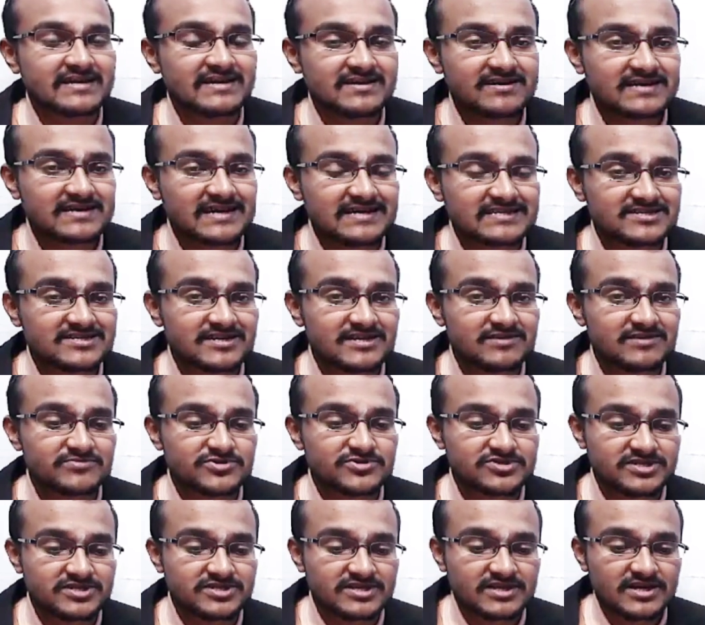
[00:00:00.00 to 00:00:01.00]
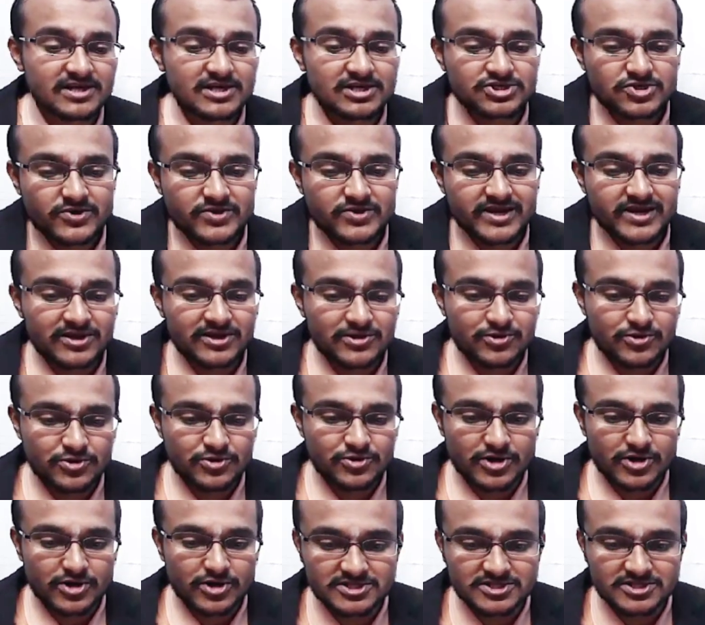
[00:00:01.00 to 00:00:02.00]
classical music. So you can
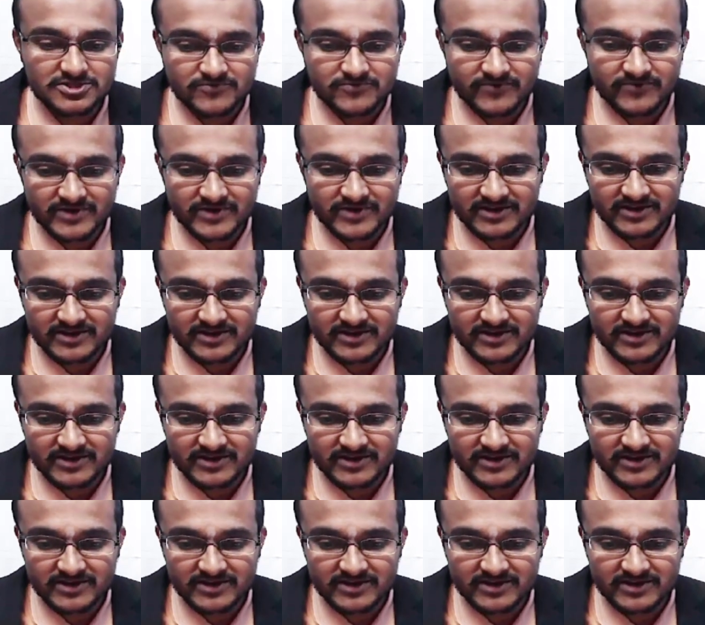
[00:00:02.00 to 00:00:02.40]
cross verify.